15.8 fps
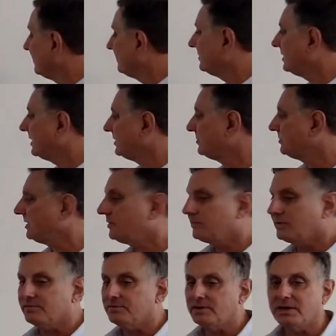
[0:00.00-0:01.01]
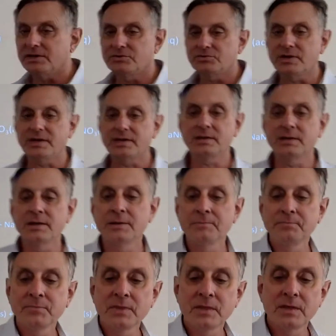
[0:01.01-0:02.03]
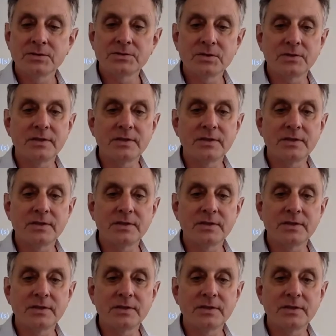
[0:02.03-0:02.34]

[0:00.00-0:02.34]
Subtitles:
we have a nitrate, we have a nitrate. So